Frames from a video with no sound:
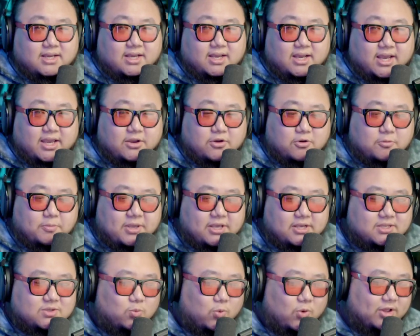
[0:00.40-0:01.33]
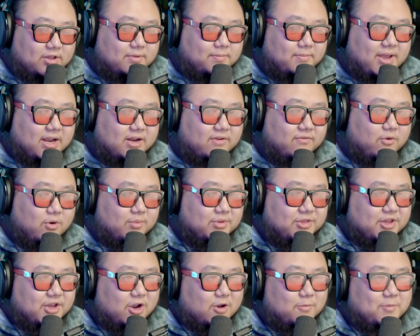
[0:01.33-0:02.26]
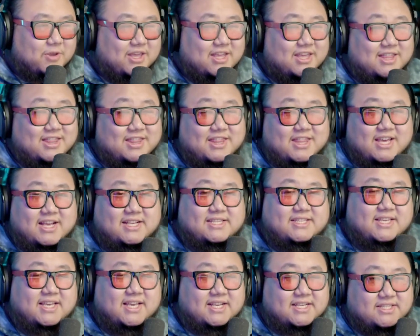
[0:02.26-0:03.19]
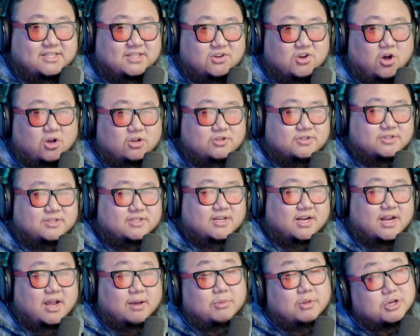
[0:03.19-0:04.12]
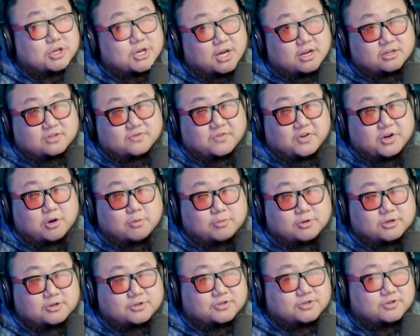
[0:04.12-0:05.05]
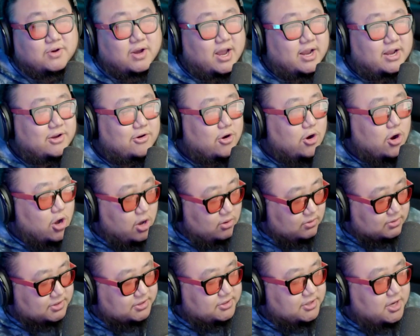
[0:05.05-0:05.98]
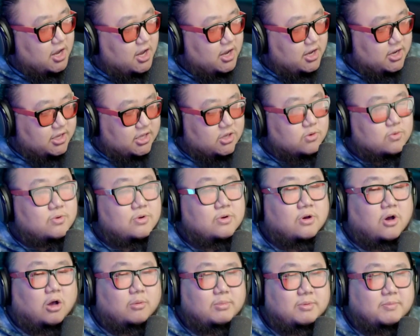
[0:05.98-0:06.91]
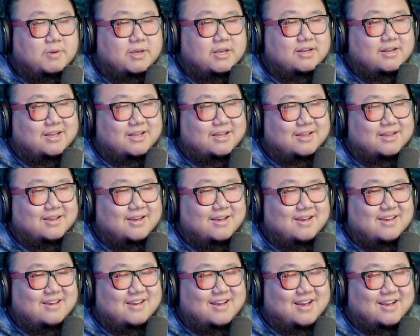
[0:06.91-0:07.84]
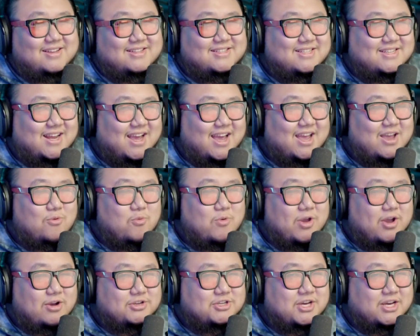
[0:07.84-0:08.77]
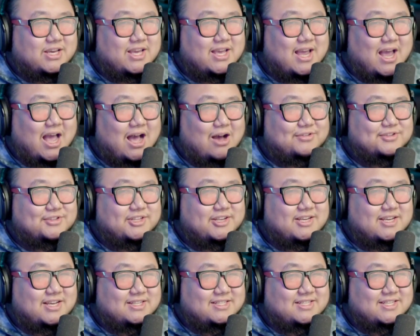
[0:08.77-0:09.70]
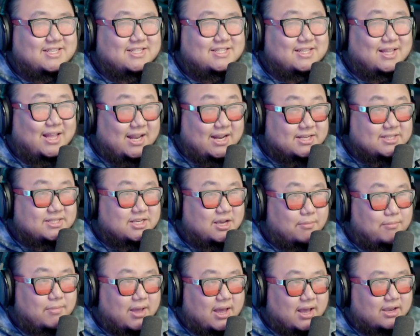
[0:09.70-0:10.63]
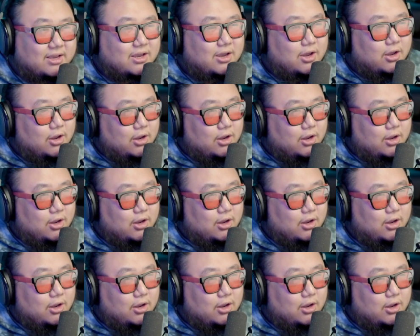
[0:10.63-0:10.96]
Hey groupies, welcome back to Form of Therapy. This is the Culture Study. I'm the channel's video producer and your host. You can call me PD. And today we are checking out TXT's latest comeback.